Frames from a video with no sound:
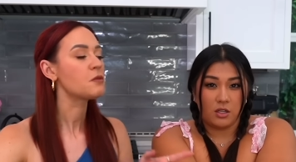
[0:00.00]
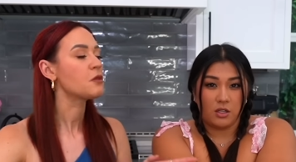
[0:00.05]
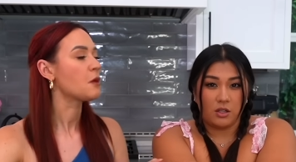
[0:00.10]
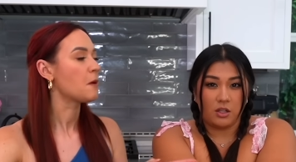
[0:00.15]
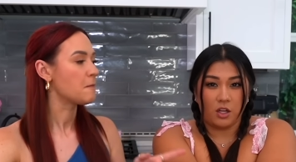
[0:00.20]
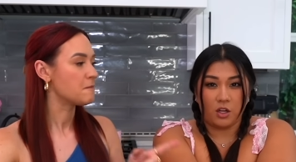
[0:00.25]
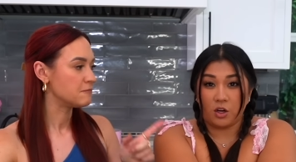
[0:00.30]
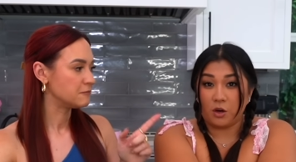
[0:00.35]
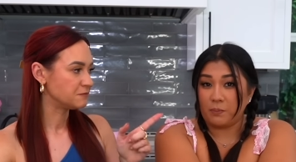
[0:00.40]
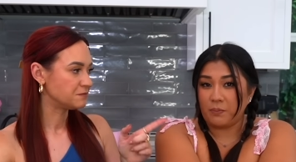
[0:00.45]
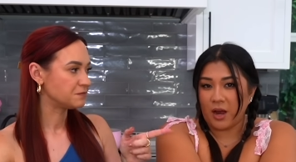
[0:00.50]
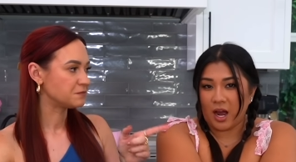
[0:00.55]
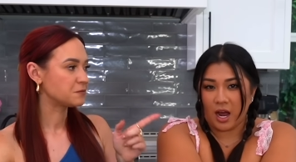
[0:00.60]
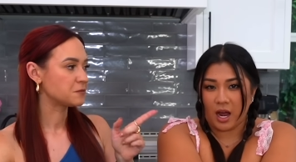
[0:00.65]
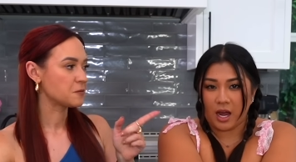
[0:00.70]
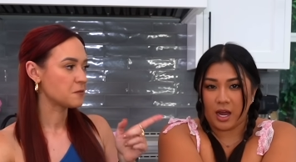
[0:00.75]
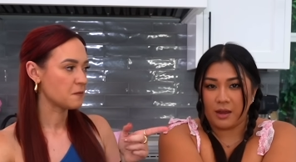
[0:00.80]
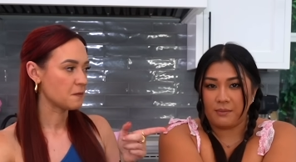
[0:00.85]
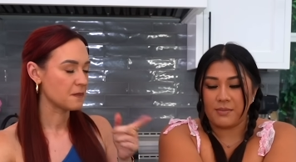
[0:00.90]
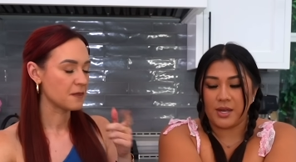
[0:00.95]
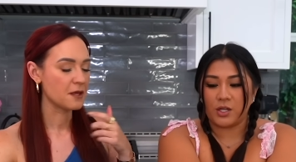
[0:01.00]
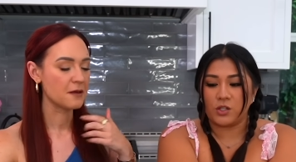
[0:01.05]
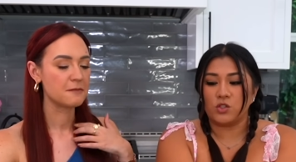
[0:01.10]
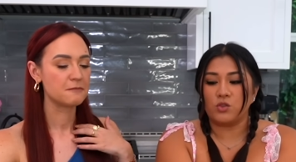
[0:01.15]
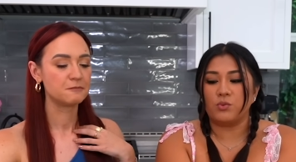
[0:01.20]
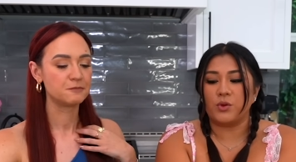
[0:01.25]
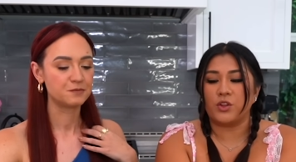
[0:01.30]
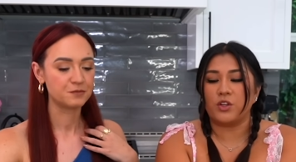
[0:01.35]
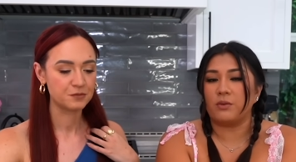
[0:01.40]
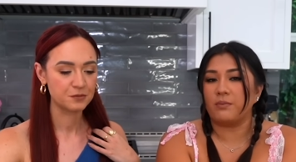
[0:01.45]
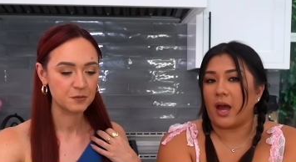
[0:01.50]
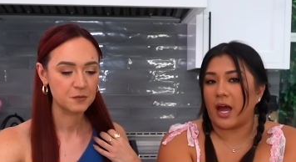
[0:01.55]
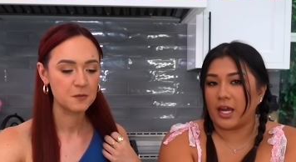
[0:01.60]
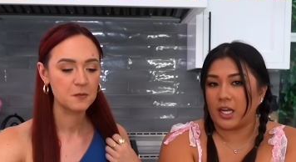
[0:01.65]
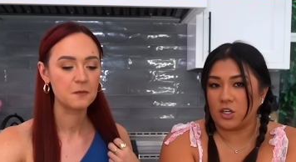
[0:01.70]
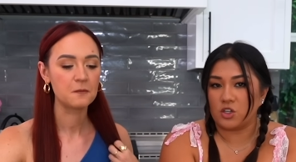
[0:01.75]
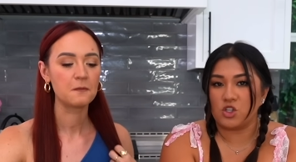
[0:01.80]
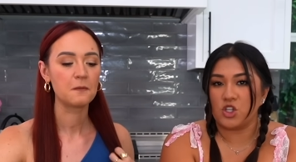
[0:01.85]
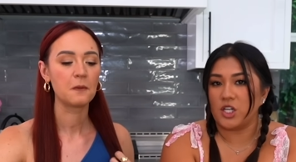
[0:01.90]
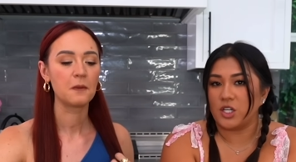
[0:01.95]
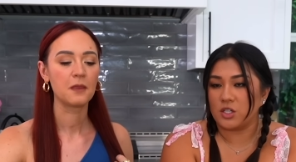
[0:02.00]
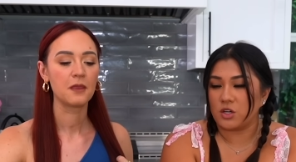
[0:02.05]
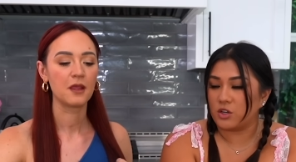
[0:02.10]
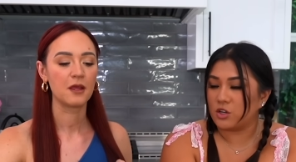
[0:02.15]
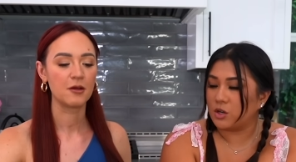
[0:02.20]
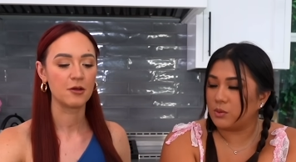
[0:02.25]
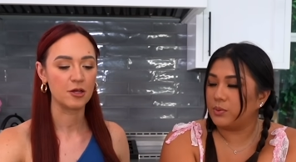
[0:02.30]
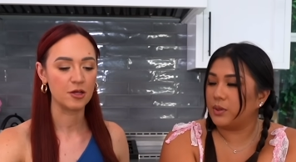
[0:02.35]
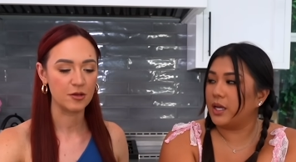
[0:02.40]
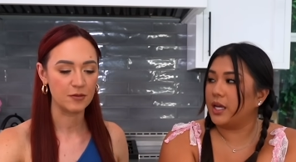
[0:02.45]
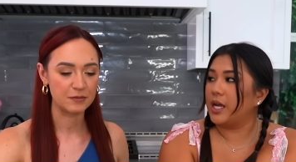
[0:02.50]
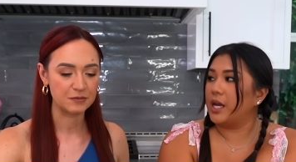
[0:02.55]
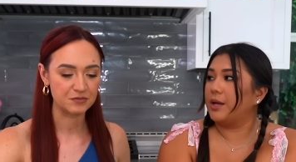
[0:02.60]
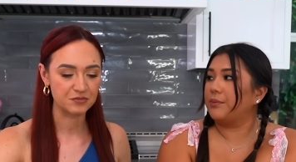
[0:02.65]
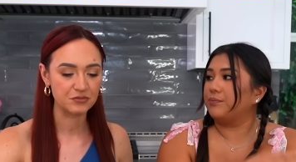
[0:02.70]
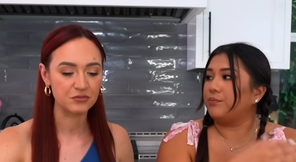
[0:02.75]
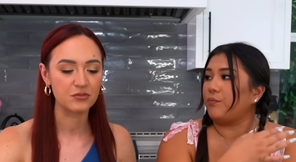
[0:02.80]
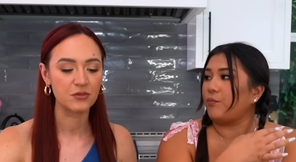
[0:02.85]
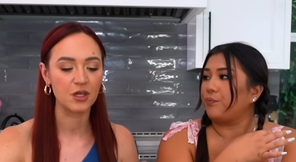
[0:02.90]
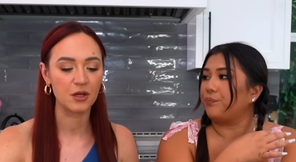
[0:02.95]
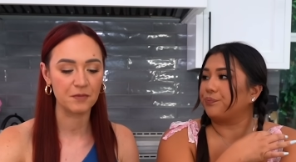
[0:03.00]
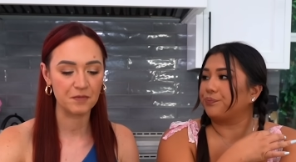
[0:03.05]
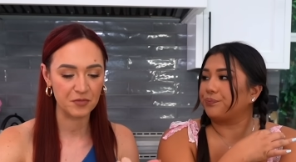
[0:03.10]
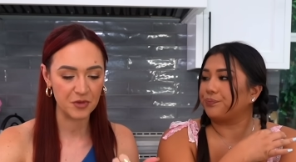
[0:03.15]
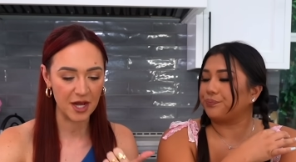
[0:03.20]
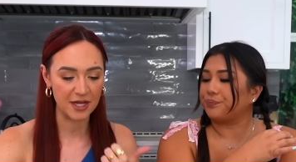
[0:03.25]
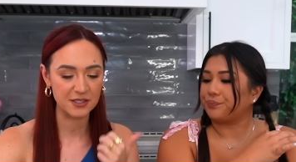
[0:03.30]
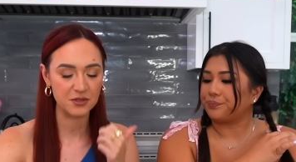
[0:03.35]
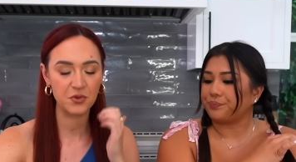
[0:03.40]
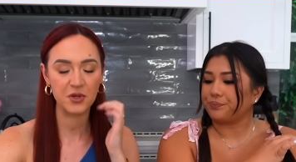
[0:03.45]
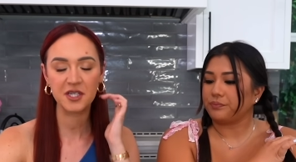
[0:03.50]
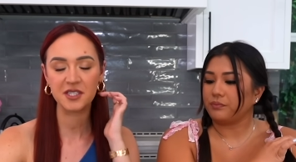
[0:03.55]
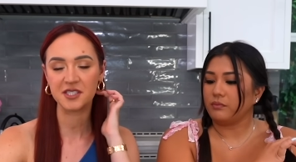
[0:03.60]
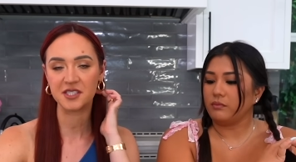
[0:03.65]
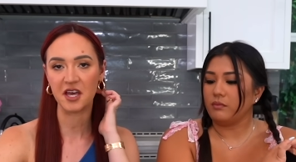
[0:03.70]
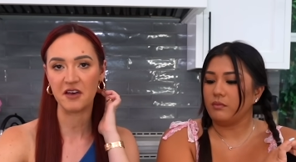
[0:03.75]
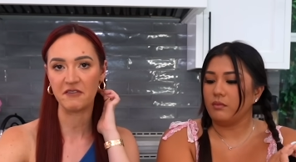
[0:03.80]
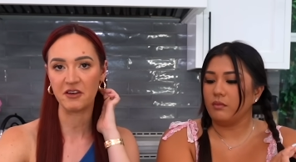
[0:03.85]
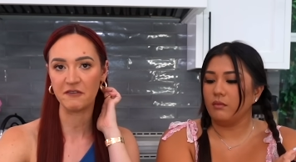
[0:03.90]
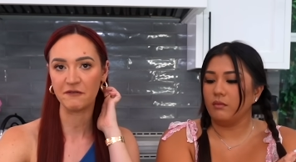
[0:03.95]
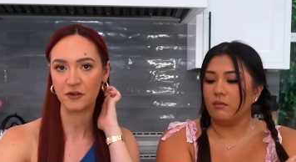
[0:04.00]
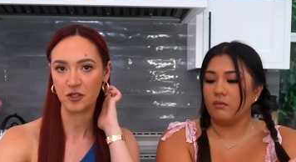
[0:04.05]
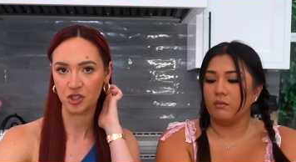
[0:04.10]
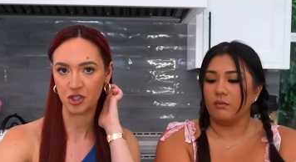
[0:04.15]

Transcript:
Speaker 1: like your pie mixed with your mac and cheese on your plate. That's what
Speaker 2: it's giving
Speaker 1: for